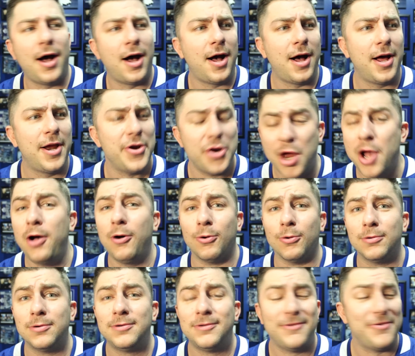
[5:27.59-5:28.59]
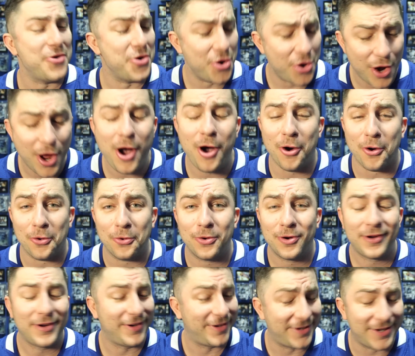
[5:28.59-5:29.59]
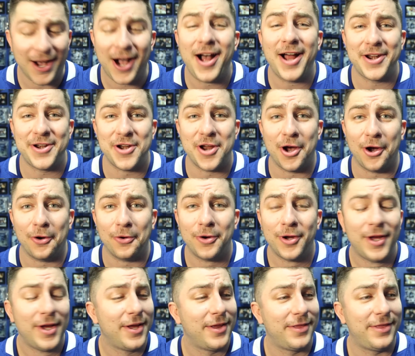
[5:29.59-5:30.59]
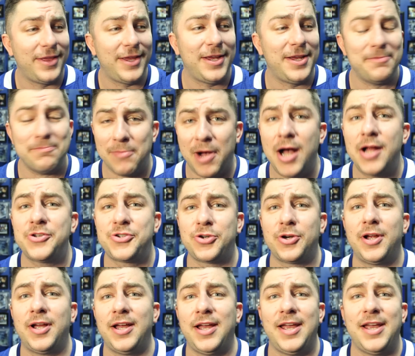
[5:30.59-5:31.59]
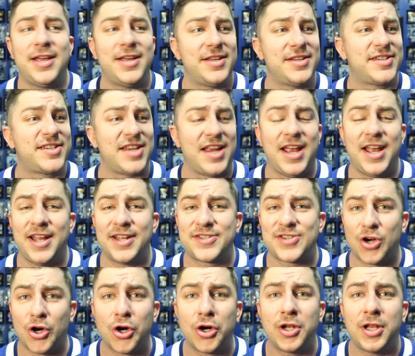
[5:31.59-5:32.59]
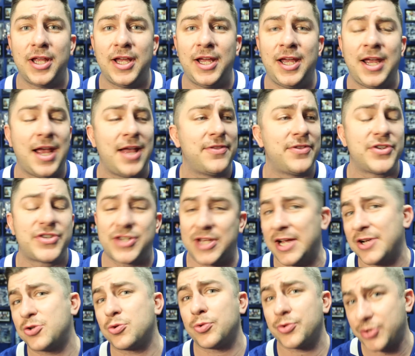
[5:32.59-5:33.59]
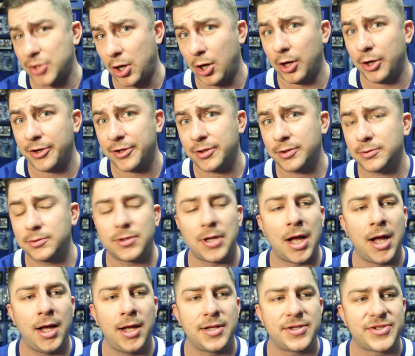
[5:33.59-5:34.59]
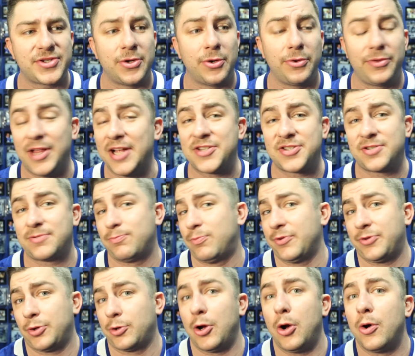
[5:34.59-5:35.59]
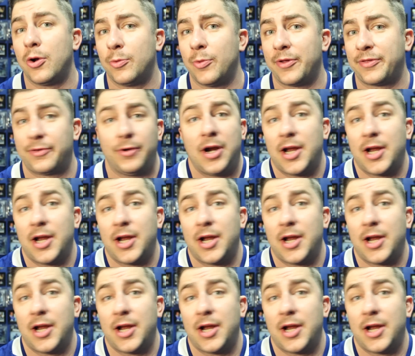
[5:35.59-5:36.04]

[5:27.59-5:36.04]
Uh, no. No. God, no. The mantra is it's early and the schedule is hard. Uh, so that's what they're going with.